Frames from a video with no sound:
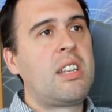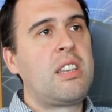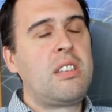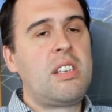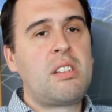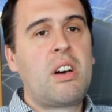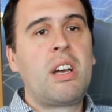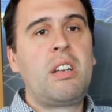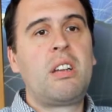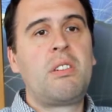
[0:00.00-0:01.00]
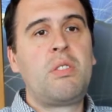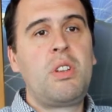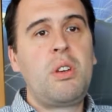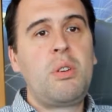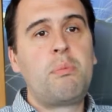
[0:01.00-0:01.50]
the design of
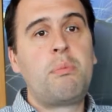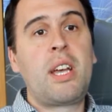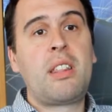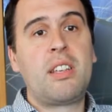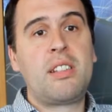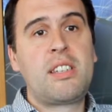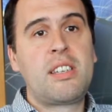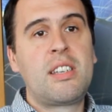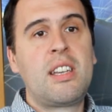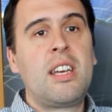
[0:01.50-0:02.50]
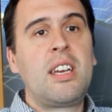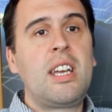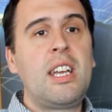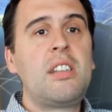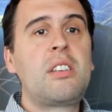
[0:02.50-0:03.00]
new methods
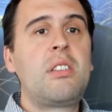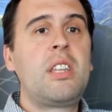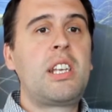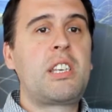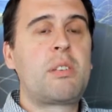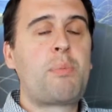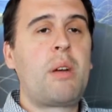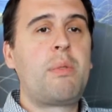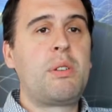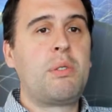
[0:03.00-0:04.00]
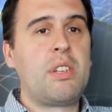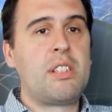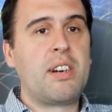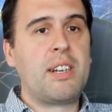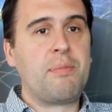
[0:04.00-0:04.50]
into the experimental
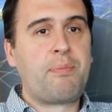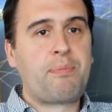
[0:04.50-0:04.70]
design.